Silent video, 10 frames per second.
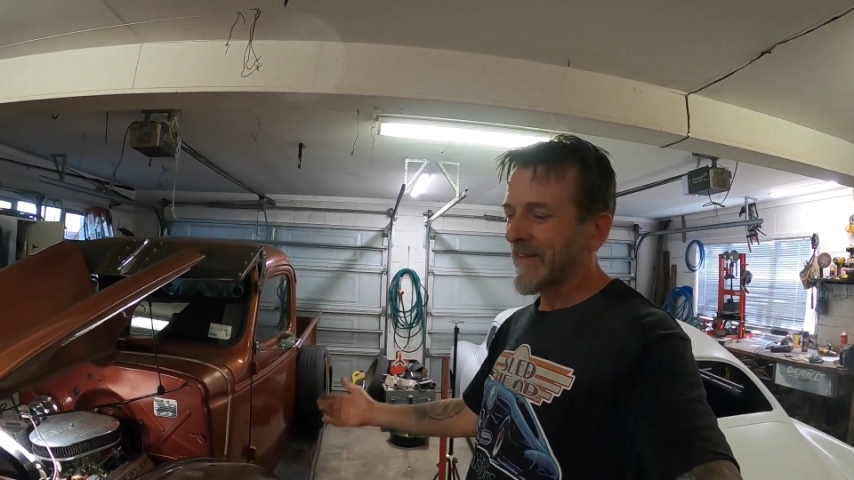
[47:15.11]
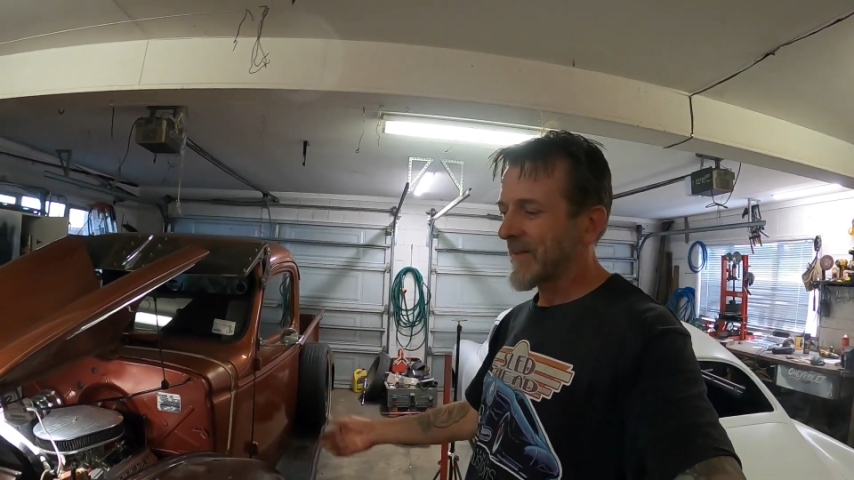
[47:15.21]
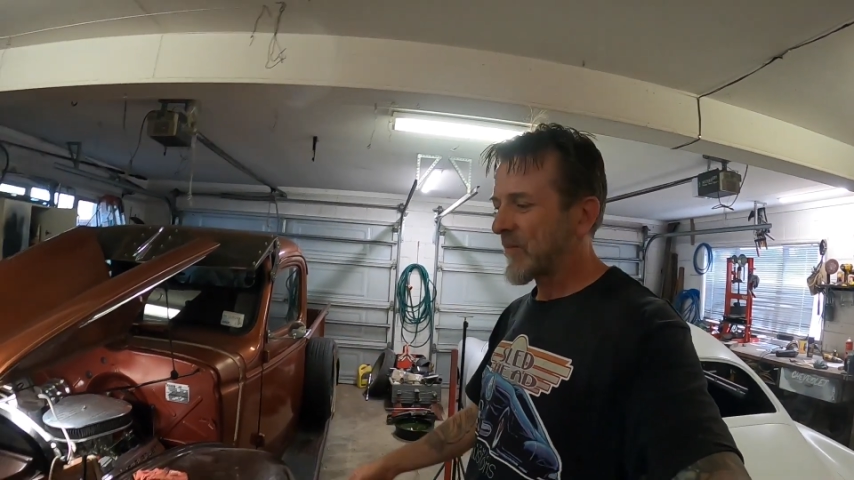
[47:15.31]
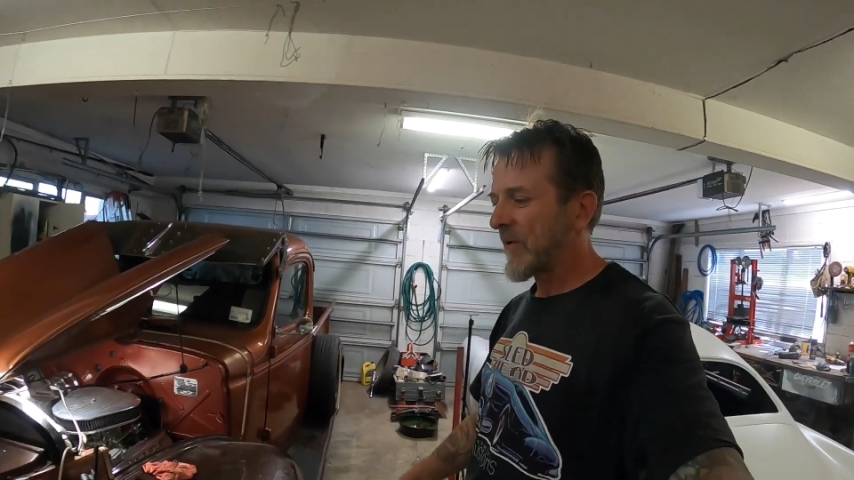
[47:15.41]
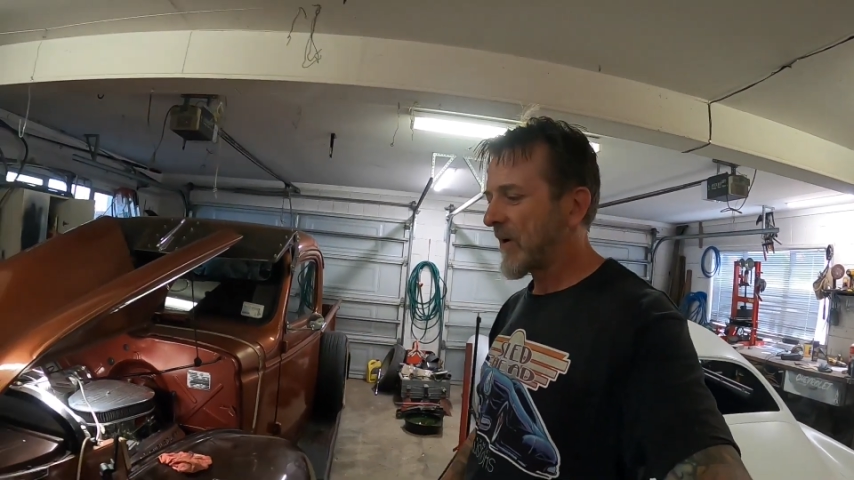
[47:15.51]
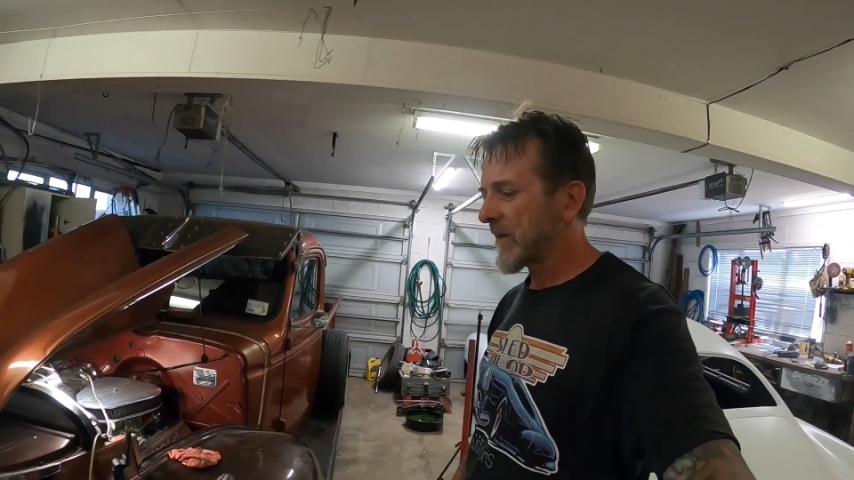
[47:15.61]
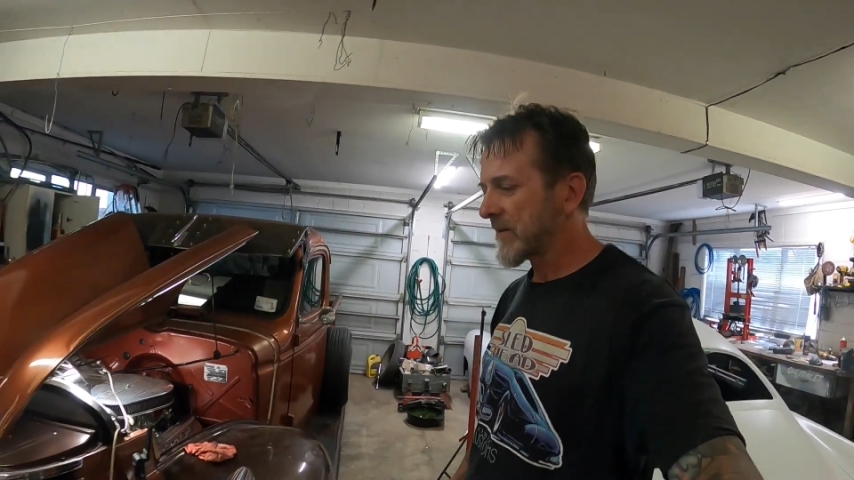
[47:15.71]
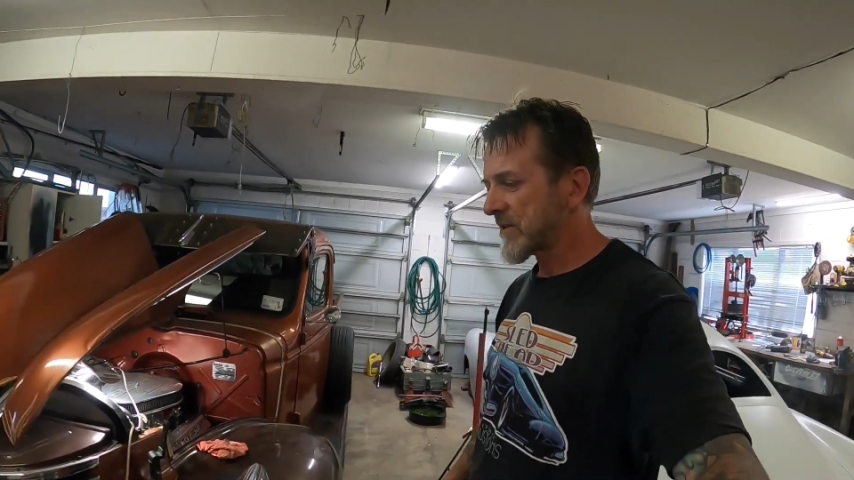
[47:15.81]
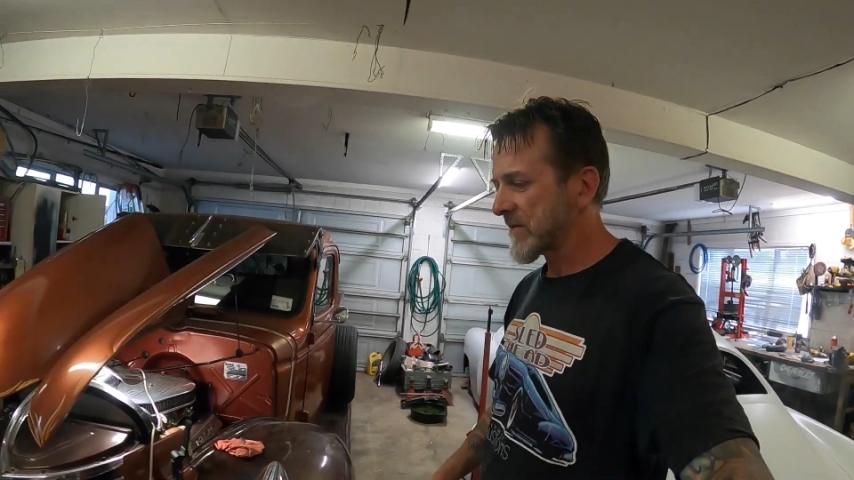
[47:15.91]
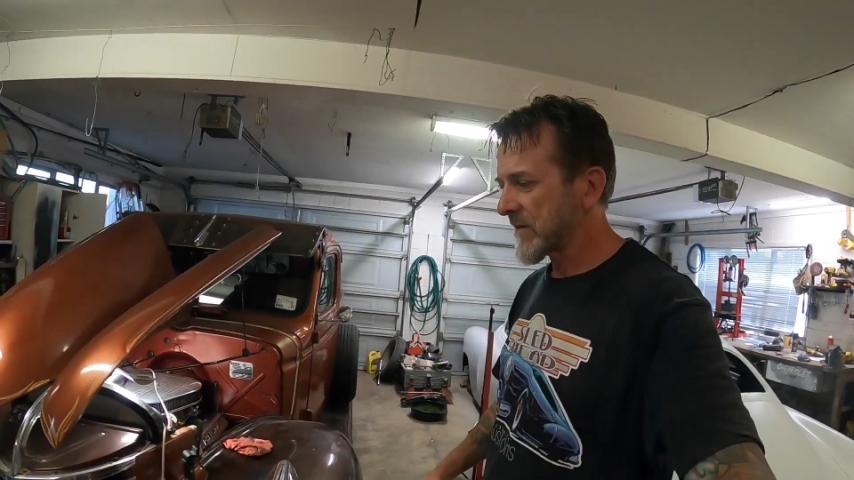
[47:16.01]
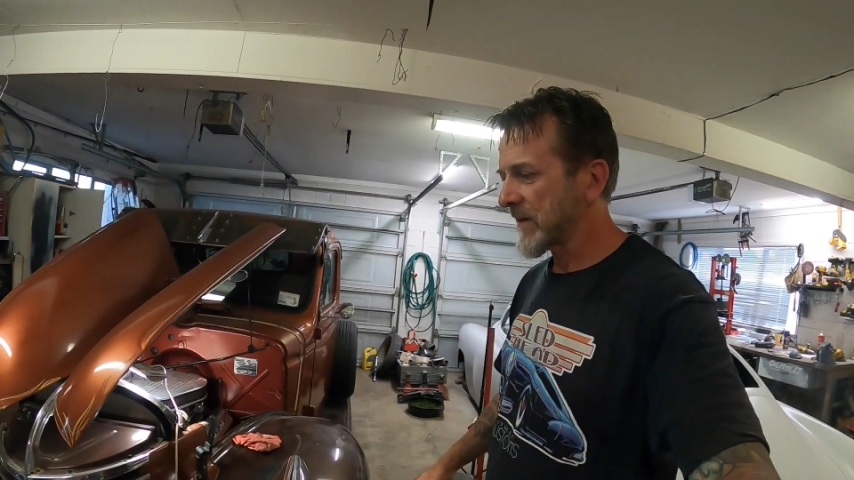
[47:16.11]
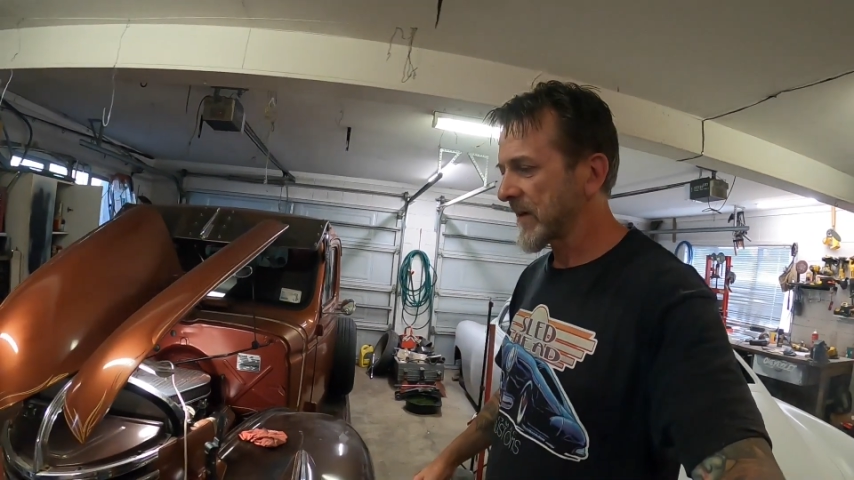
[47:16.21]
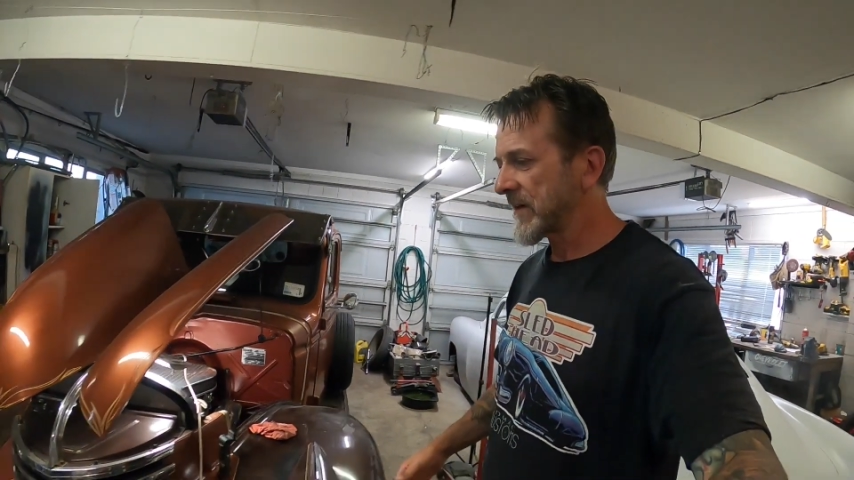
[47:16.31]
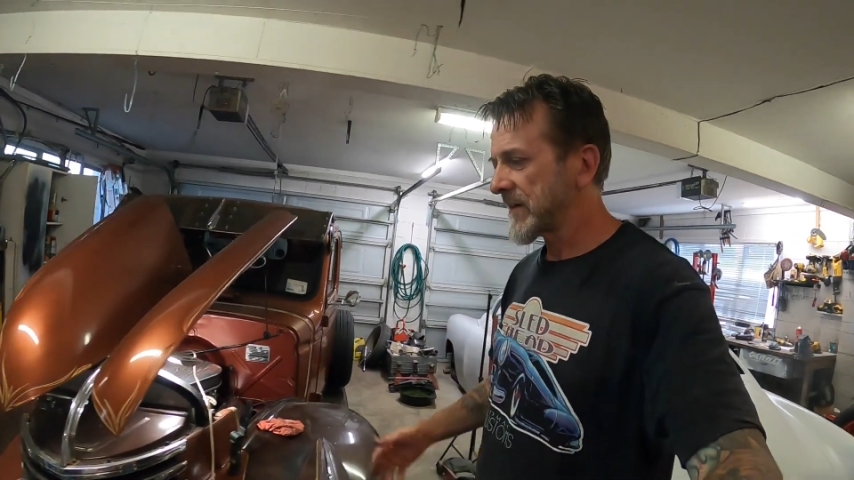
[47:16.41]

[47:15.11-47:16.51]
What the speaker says: get the mileage sort of thing.